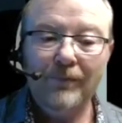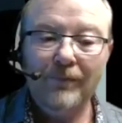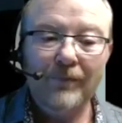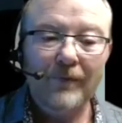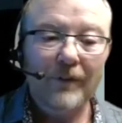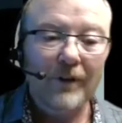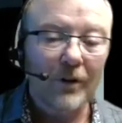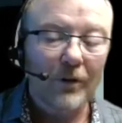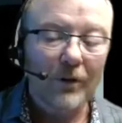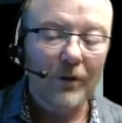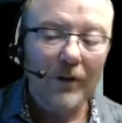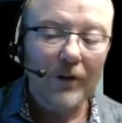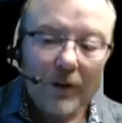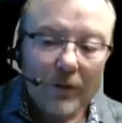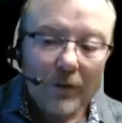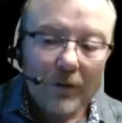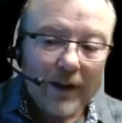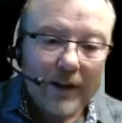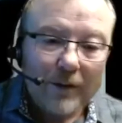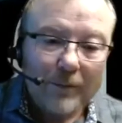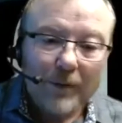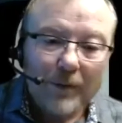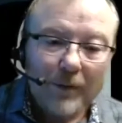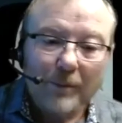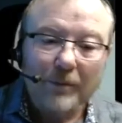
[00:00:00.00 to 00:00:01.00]
The only way
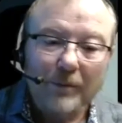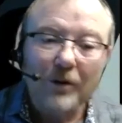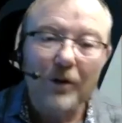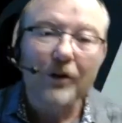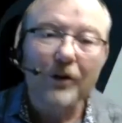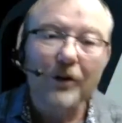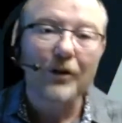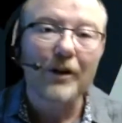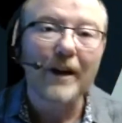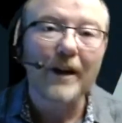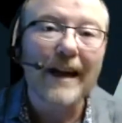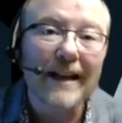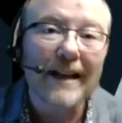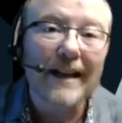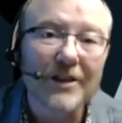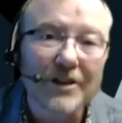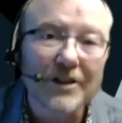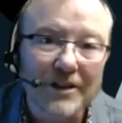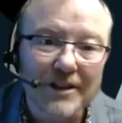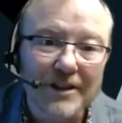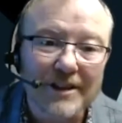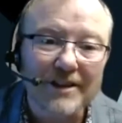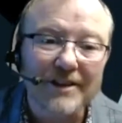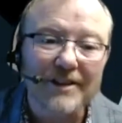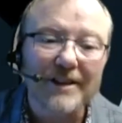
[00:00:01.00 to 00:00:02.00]
that people know your agency is